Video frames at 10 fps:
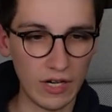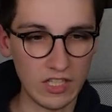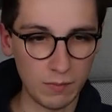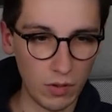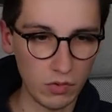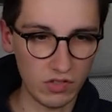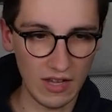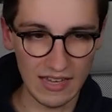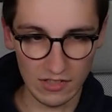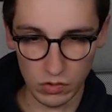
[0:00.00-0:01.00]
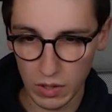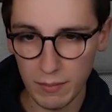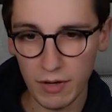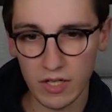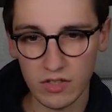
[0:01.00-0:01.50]
exposed S3
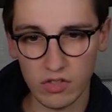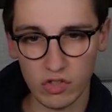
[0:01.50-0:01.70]
bucket?